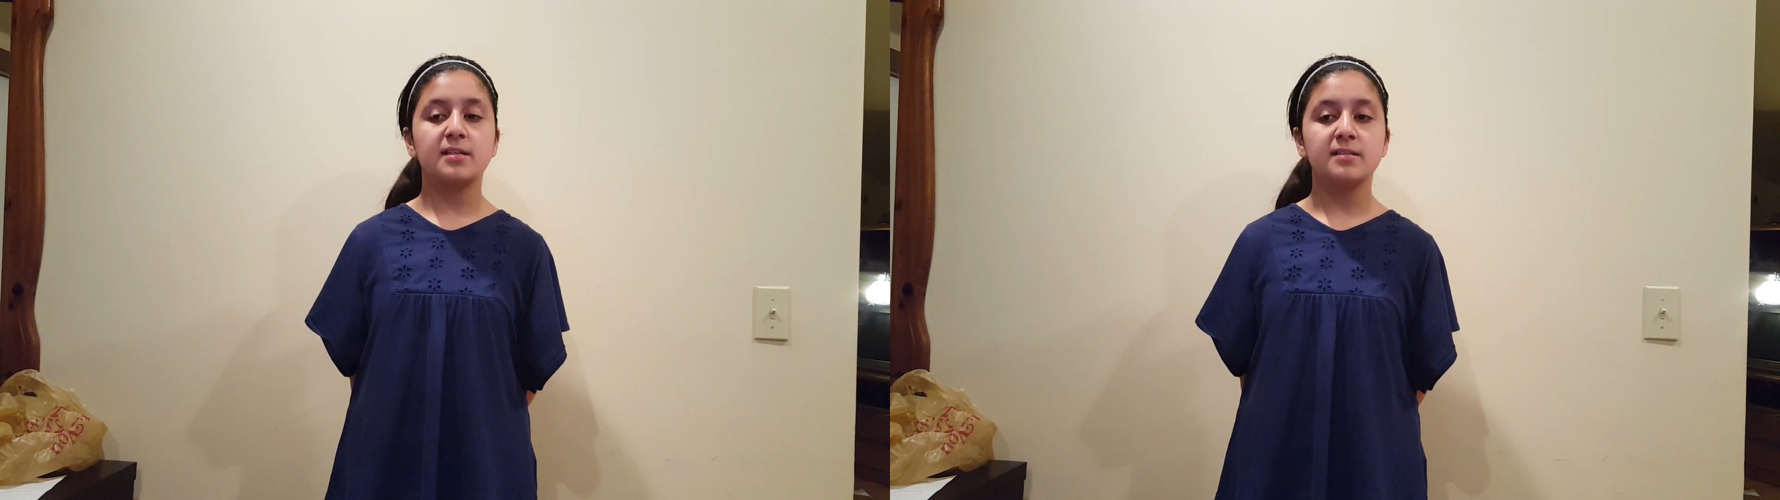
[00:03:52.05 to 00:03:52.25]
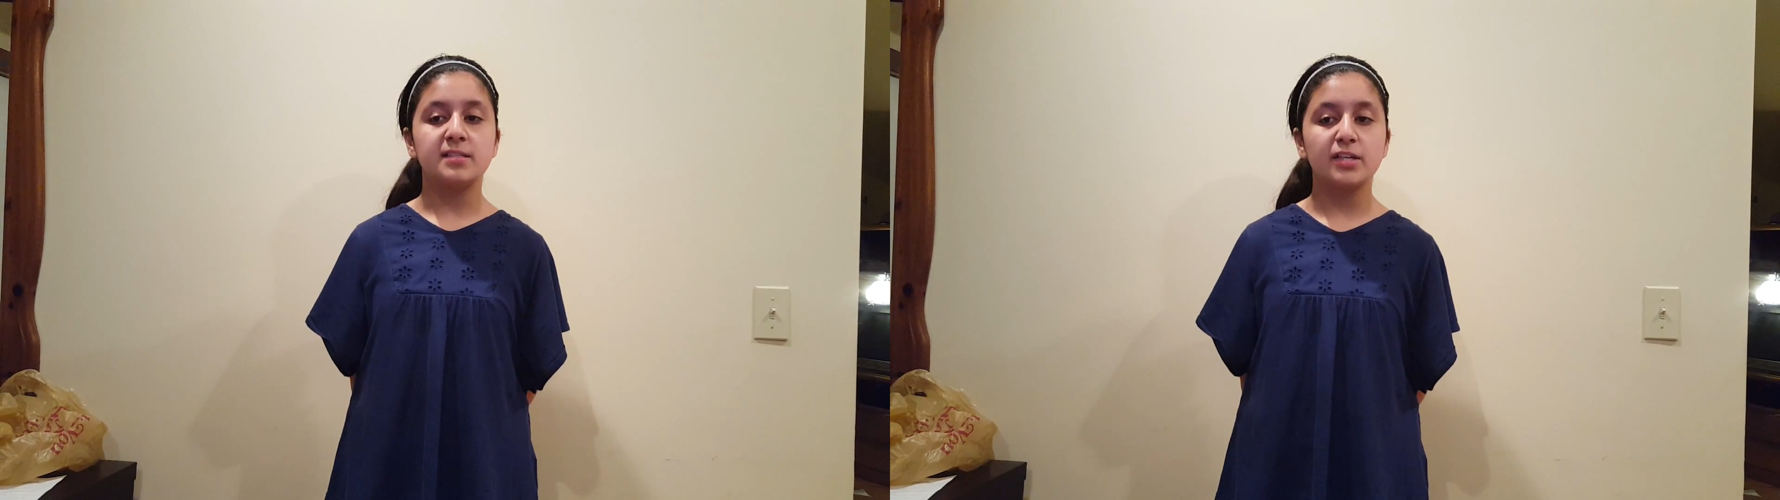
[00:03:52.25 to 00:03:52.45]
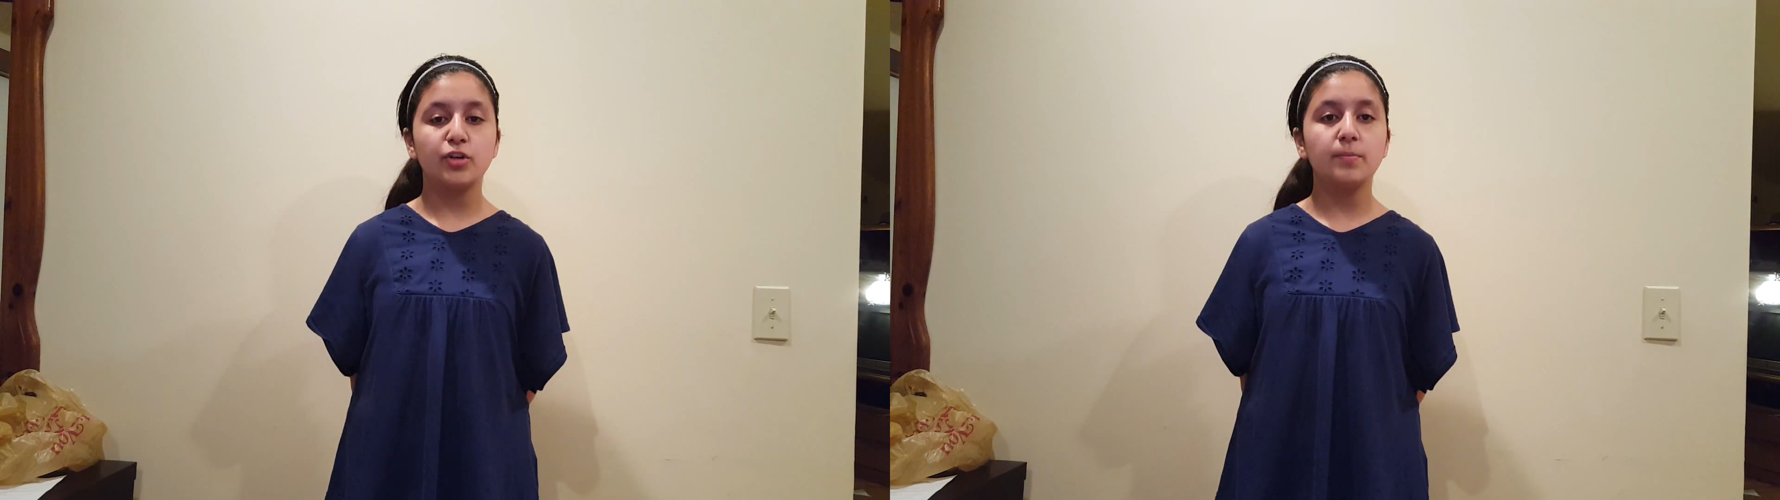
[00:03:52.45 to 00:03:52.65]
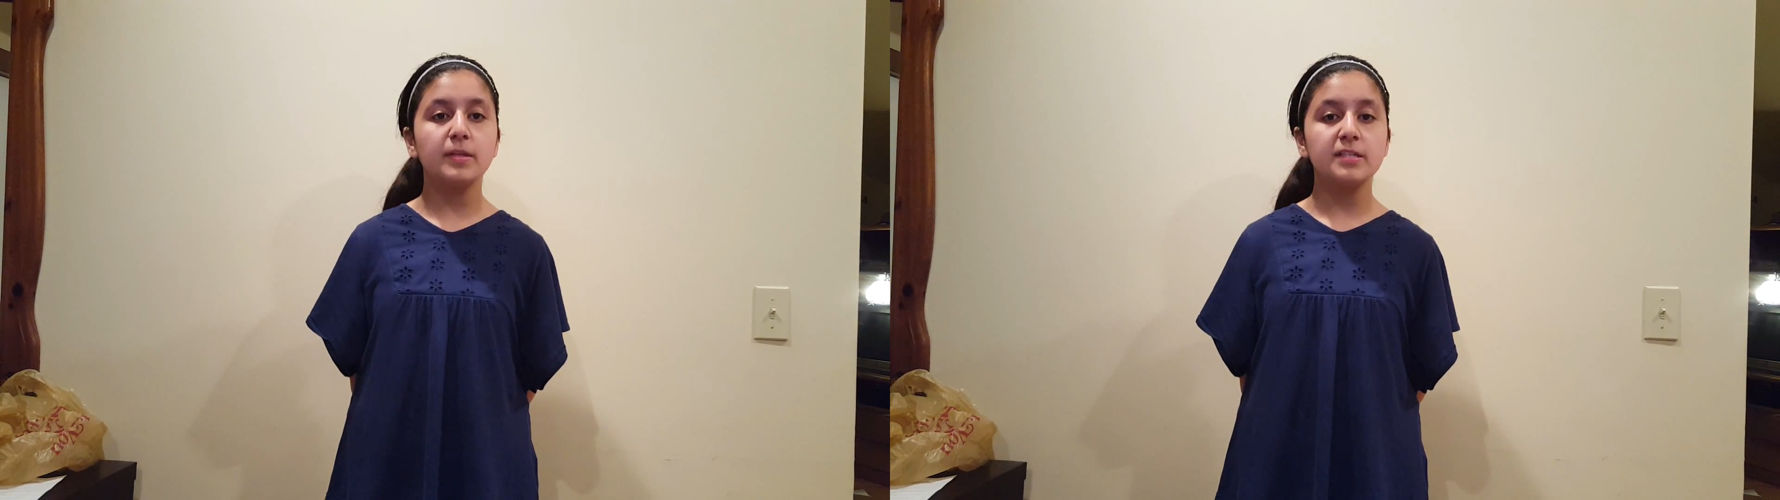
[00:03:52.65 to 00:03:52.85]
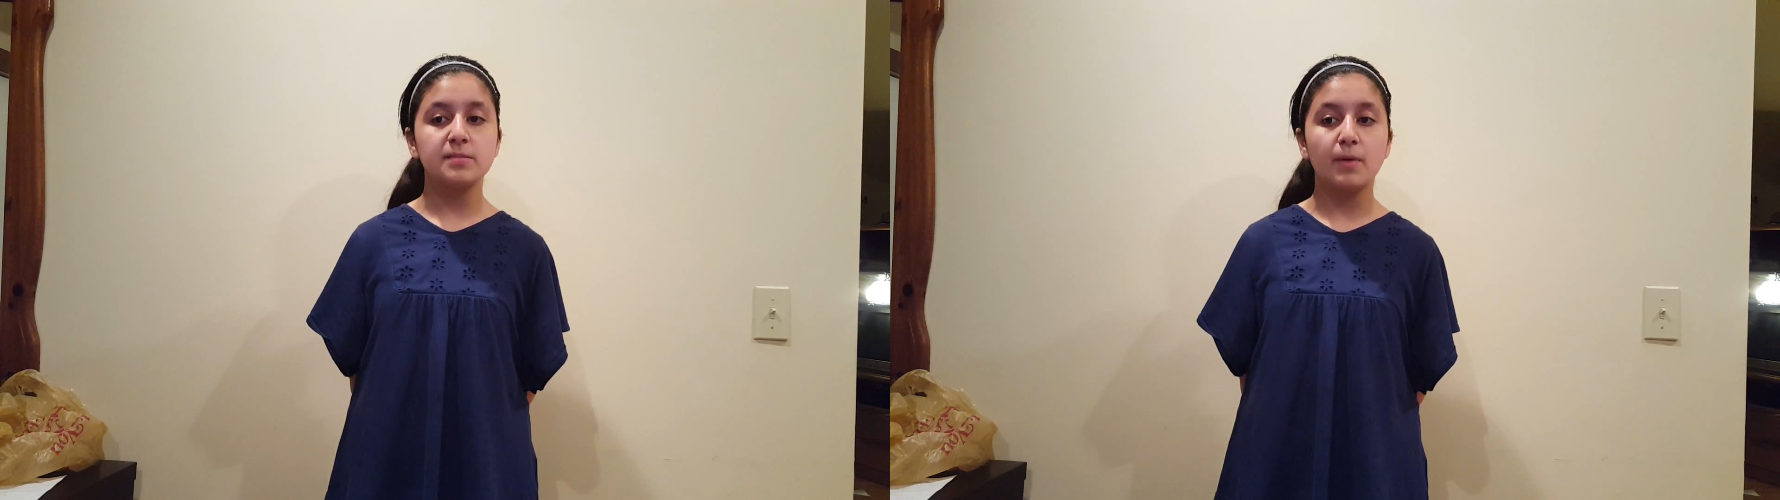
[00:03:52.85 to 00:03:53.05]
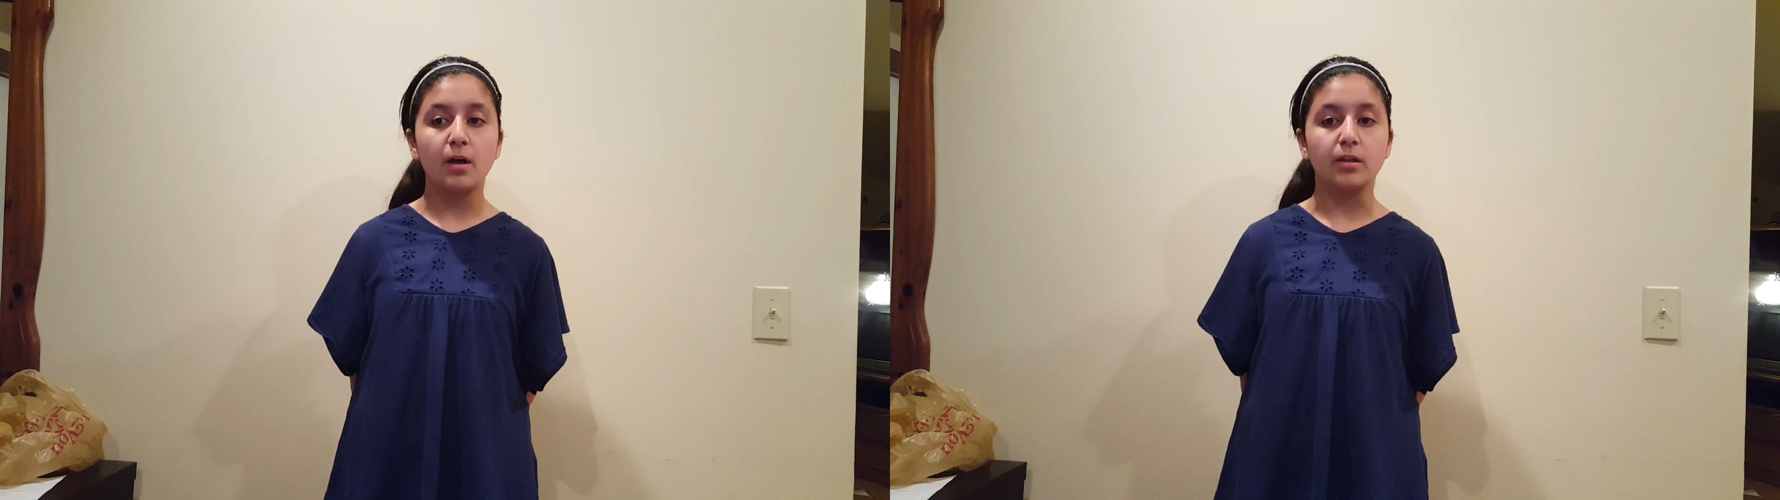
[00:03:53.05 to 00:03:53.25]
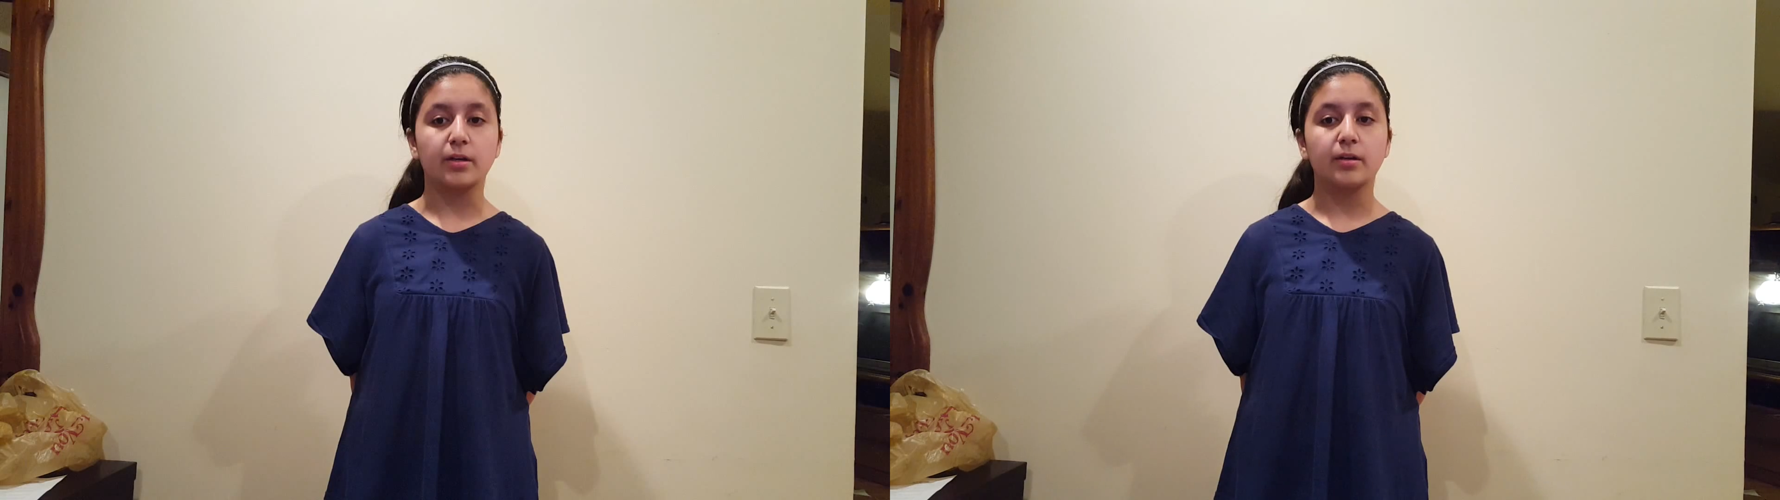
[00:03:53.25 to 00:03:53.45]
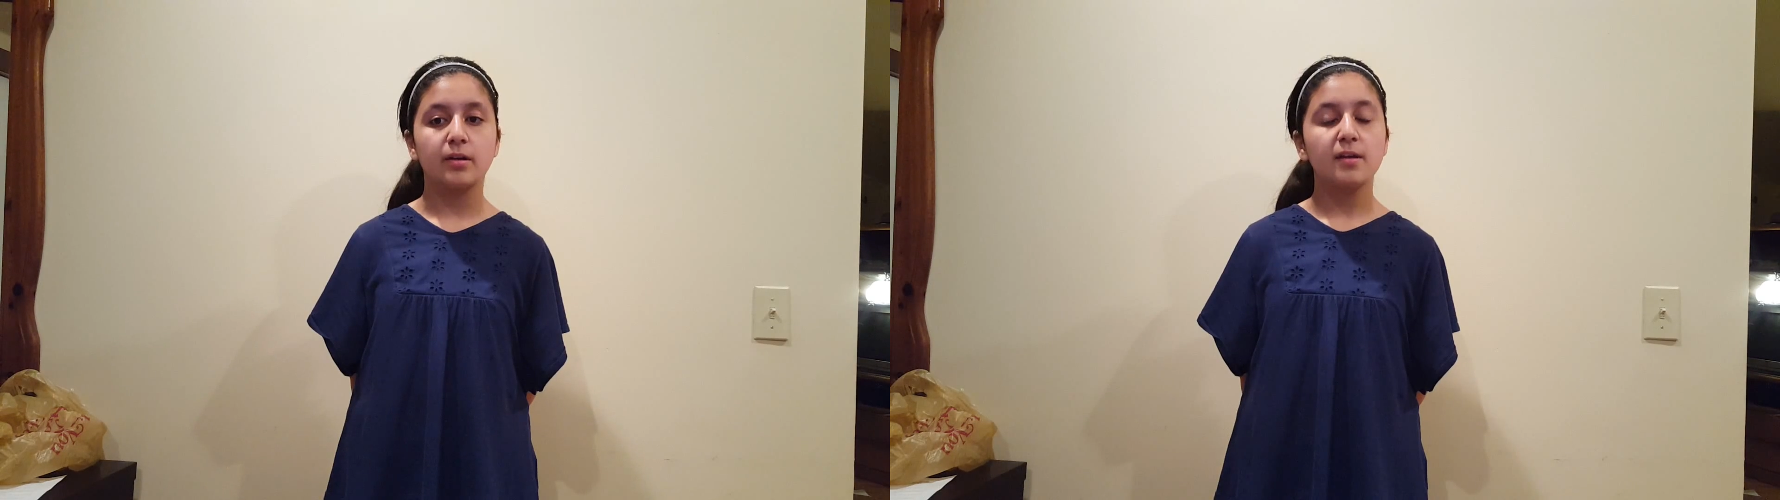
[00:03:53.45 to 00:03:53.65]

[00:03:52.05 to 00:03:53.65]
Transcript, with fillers: considerably smaller